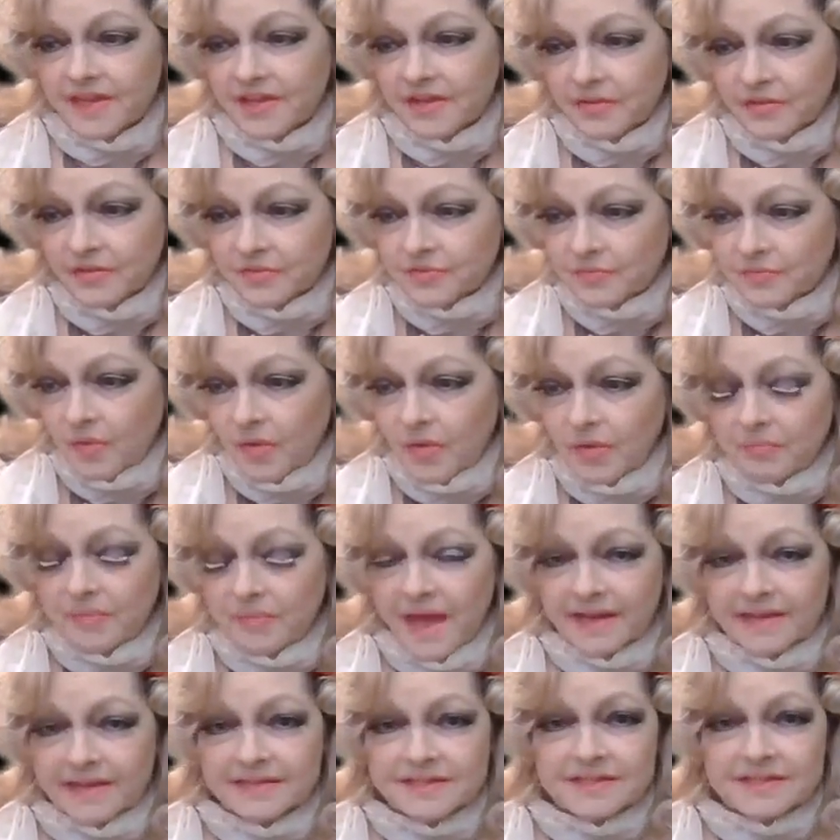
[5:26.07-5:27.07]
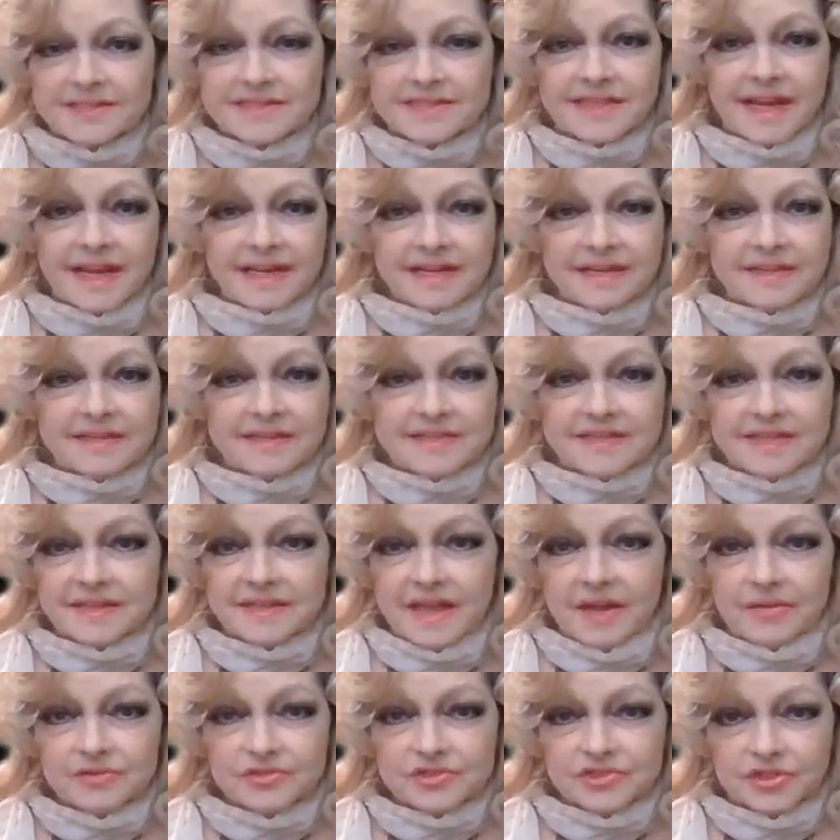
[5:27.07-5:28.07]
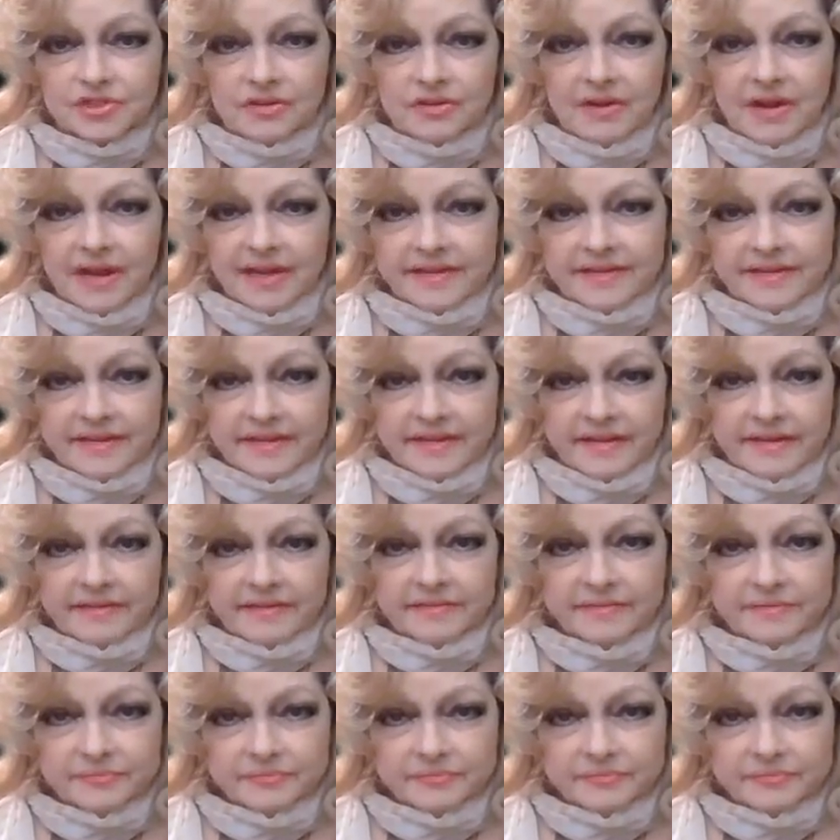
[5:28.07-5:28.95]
He'll throw it back to Satan and say, that was your idea.